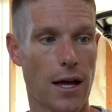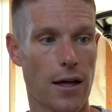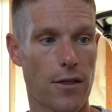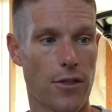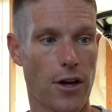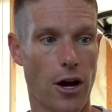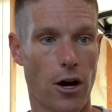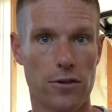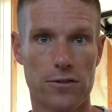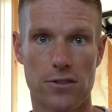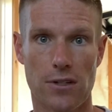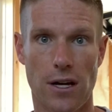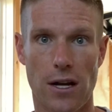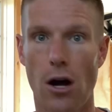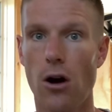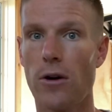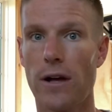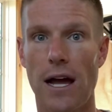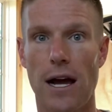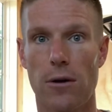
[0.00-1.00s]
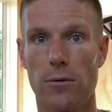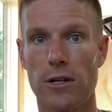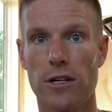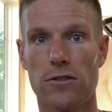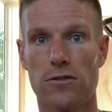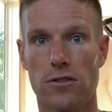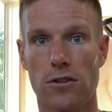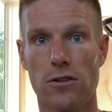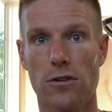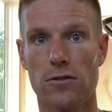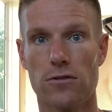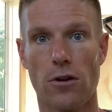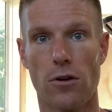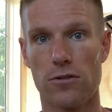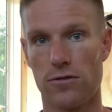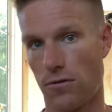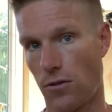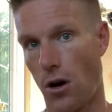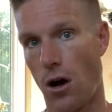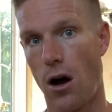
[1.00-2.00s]
they all said, oh yeah, we used to use those
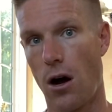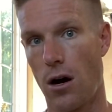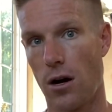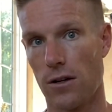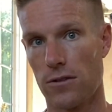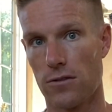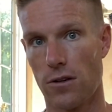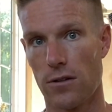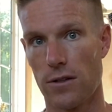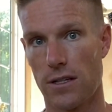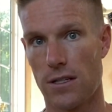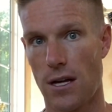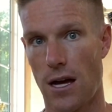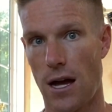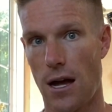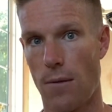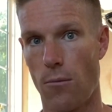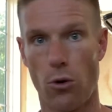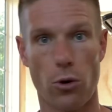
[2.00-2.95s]
for hogs all the time,